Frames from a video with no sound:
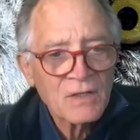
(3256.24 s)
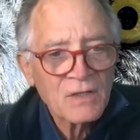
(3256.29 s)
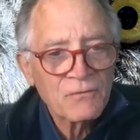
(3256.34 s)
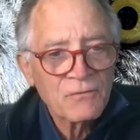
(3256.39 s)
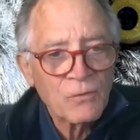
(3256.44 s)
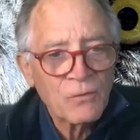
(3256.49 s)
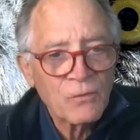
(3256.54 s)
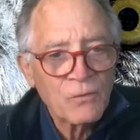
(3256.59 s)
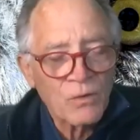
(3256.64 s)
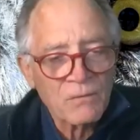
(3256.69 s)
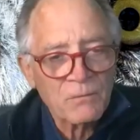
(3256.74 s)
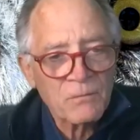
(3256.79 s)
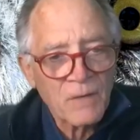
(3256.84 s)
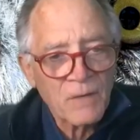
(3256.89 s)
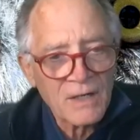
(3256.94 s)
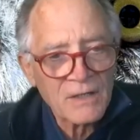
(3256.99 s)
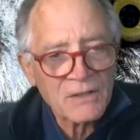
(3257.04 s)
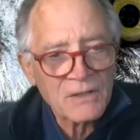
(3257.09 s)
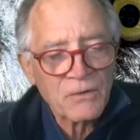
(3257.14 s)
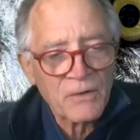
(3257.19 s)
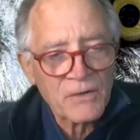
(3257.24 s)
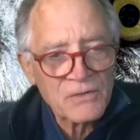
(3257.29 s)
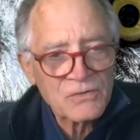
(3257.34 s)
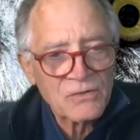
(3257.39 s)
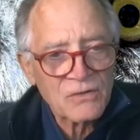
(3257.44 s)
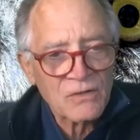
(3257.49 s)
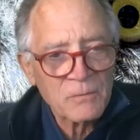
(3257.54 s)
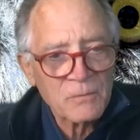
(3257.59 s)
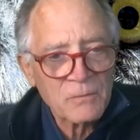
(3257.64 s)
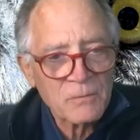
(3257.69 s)
for migratory
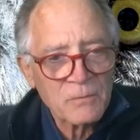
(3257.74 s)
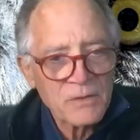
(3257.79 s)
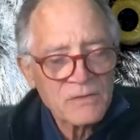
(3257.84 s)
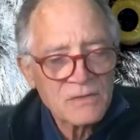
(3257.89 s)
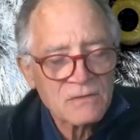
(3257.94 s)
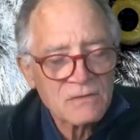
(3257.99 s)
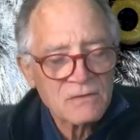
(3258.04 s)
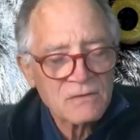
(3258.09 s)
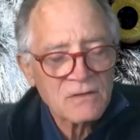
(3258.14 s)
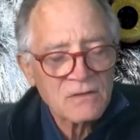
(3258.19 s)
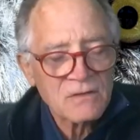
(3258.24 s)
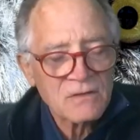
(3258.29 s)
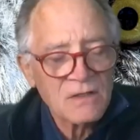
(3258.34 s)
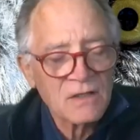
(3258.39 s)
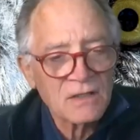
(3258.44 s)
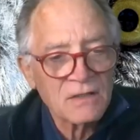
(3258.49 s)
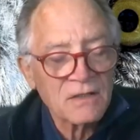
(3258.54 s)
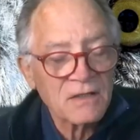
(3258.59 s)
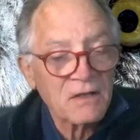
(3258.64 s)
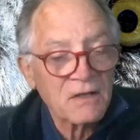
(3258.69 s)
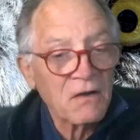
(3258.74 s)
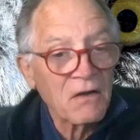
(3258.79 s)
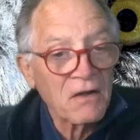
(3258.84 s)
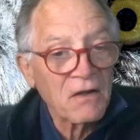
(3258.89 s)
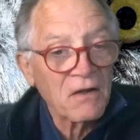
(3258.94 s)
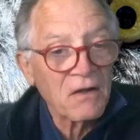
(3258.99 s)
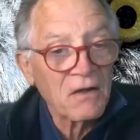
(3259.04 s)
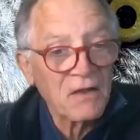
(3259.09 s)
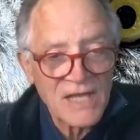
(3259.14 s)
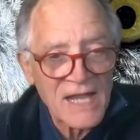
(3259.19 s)
shorebirds
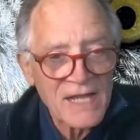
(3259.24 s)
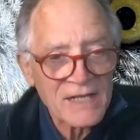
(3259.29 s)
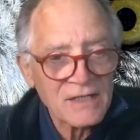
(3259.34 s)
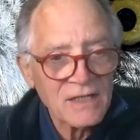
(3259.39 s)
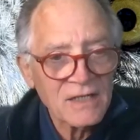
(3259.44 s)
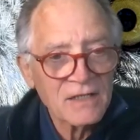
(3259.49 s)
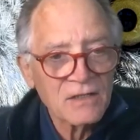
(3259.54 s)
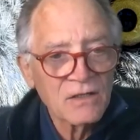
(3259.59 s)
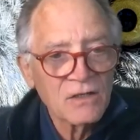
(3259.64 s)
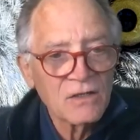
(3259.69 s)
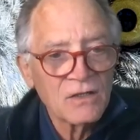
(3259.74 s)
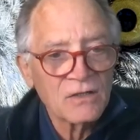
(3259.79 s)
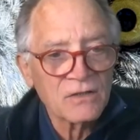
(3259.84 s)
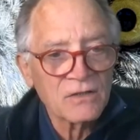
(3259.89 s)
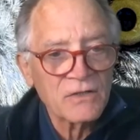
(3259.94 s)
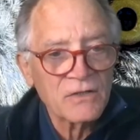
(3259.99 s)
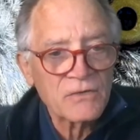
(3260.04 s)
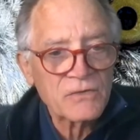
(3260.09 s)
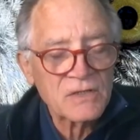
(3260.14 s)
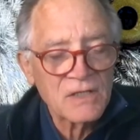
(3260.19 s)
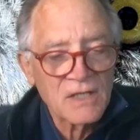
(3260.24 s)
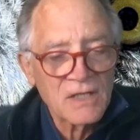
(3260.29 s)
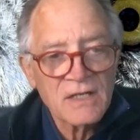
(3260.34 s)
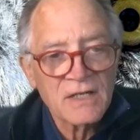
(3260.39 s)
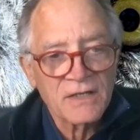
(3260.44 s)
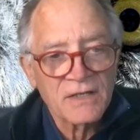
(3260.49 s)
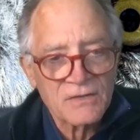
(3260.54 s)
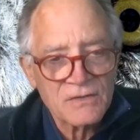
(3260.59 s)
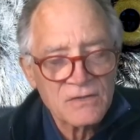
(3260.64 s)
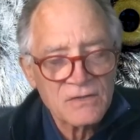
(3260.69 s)
exactly along those
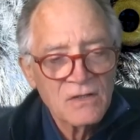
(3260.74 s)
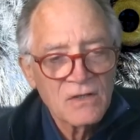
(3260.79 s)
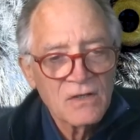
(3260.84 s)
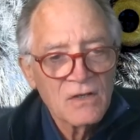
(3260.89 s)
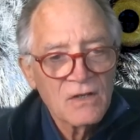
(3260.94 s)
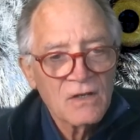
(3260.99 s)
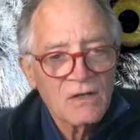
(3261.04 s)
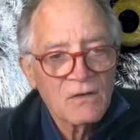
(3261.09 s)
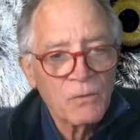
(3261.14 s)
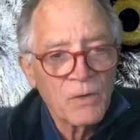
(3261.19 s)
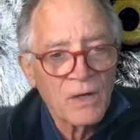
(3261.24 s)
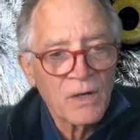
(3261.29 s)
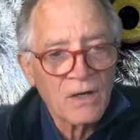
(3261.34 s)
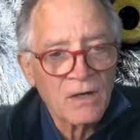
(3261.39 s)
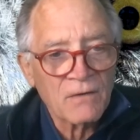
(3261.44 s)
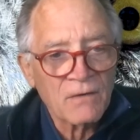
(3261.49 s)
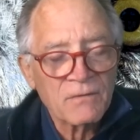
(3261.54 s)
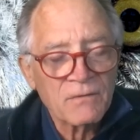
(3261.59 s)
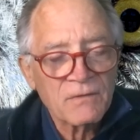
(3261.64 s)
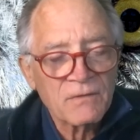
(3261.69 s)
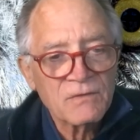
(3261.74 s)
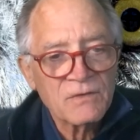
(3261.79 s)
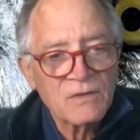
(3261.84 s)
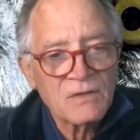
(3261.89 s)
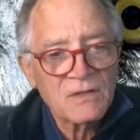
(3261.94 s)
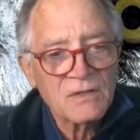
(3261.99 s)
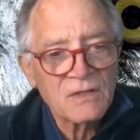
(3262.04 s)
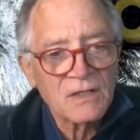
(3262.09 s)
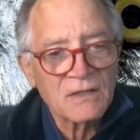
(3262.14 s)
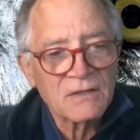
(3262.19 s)
lines, where
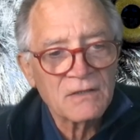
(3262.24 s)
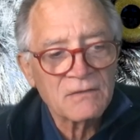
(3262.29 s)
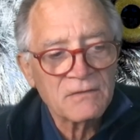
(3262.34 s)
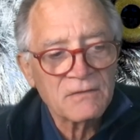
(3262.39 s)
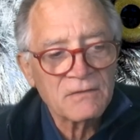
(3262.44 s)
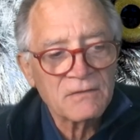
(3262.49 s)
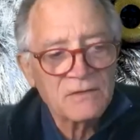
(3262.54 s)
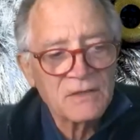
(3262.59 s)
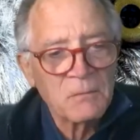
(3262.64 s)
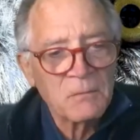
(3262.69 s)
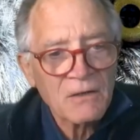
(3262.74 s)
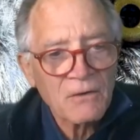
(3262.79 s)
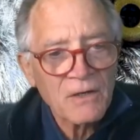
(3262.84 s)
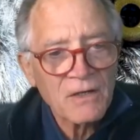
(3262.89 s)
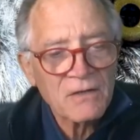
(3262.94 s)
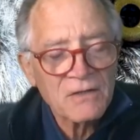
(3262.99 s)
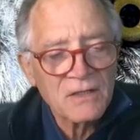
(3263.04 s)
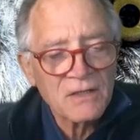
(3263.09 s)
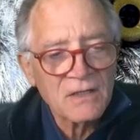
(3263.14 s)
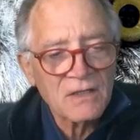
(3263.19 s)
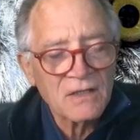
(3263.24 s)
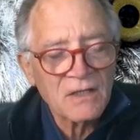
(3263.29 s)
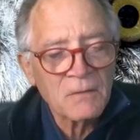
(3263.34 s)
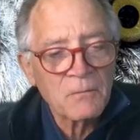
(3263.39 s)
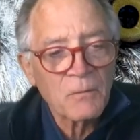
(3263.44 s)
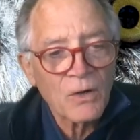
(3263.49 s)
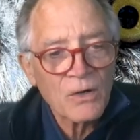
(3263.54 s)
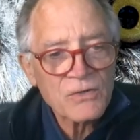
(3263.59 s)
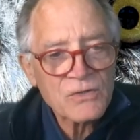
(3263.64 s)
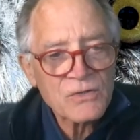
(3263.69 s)
the
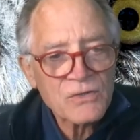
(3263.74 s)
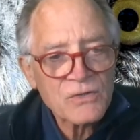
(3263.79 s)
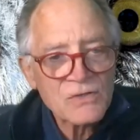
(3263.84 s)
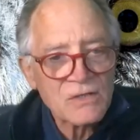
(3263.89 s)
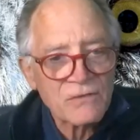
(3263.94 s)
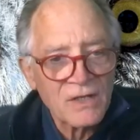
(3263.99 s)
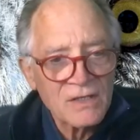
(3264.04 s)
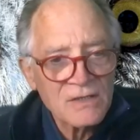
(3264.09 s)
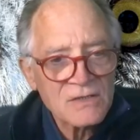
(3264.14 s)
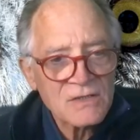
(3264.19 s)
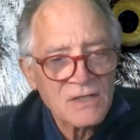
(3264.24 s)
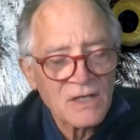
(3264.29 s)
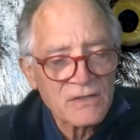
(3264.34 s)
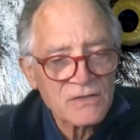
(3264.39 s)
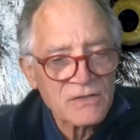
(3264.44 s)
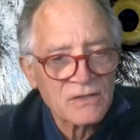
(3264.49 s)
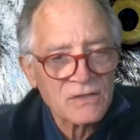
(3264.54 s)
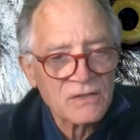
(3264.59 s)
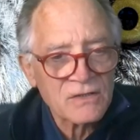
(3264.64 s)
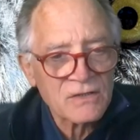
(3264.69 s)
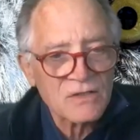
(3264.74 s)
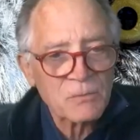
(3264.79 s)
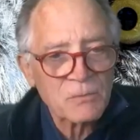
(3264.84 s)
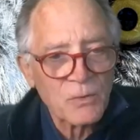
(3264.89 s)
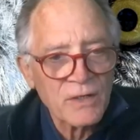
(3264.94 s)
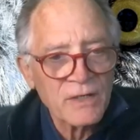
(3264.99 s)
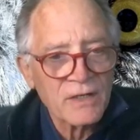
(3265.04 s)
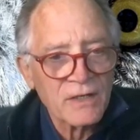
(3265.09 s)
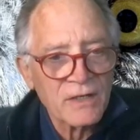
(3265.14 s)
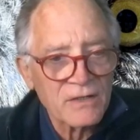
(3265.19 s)
emergence of insects in the
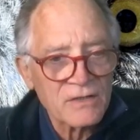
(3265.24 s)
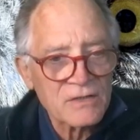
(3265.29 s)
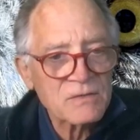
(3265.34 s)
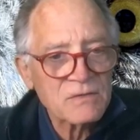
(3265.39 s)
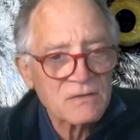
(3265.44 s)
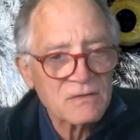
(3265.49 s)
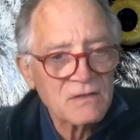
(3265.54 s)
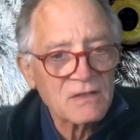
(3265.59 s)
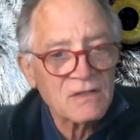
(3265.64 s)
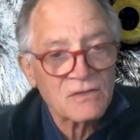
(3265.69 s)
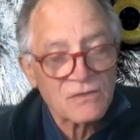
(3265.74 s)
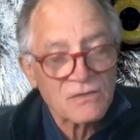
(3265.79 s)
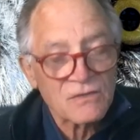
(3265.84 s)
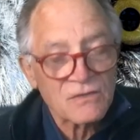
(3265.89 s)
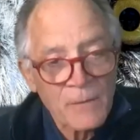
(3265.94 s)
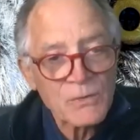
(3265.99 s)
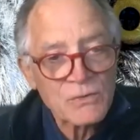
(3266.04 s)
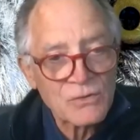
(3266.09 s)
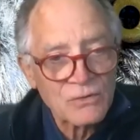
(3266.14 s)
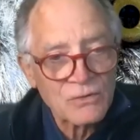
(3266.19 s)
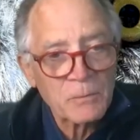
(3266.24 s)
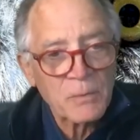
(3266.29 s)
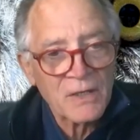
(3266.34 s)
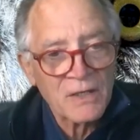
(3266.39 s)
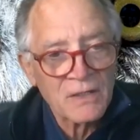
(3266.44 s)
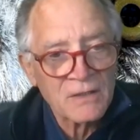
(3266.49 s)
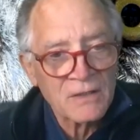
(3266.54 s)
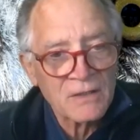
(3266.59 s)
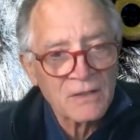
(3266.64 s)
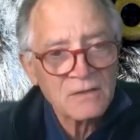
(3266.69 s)
spring is temperature
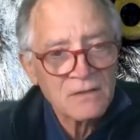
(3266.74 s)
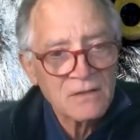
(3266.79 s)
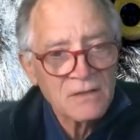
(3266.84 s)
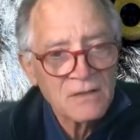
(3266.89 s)
dependent.